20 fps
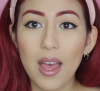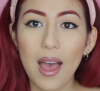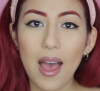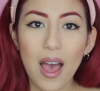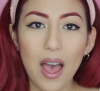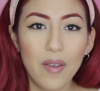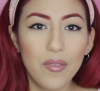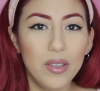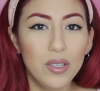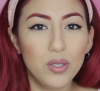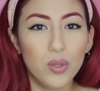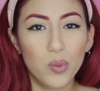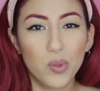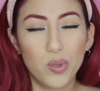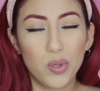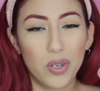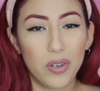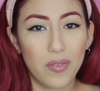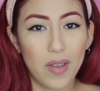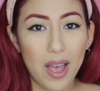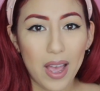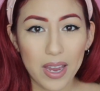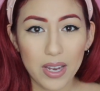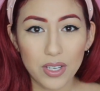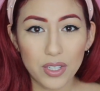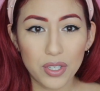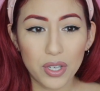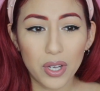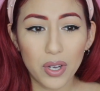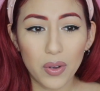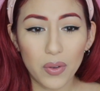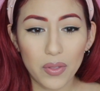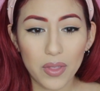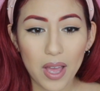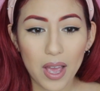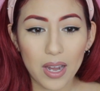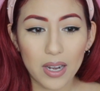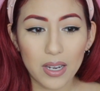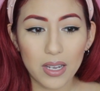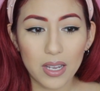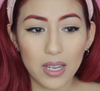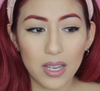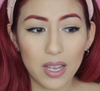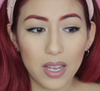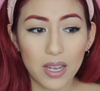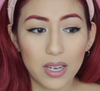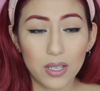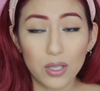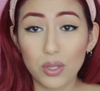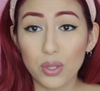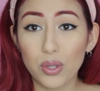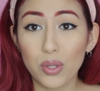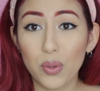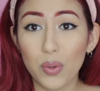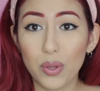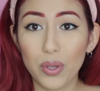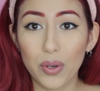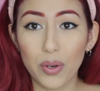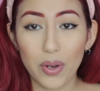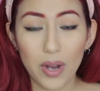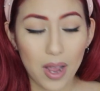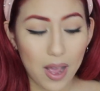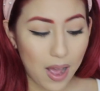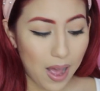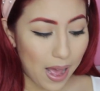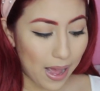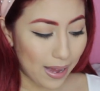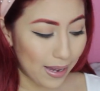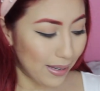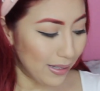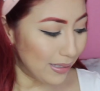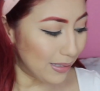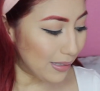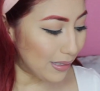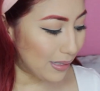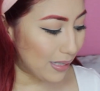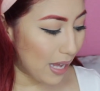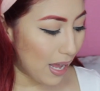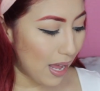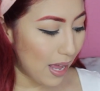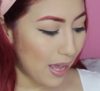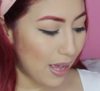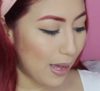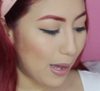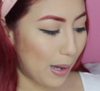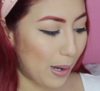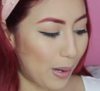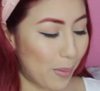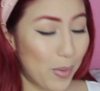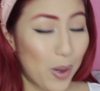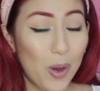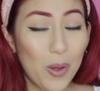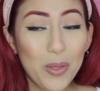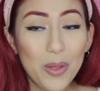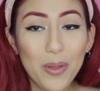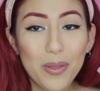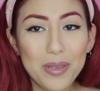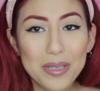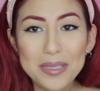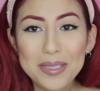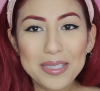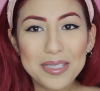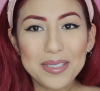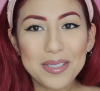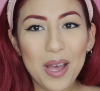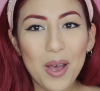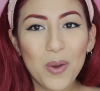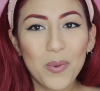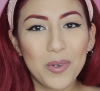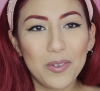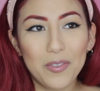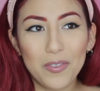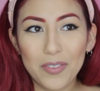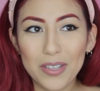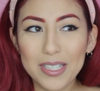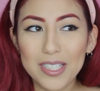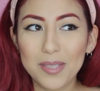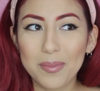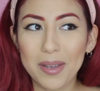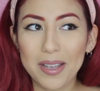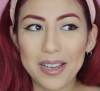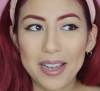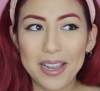having some sort of eye gel that can soothe your eyes. Although this is not what fixed my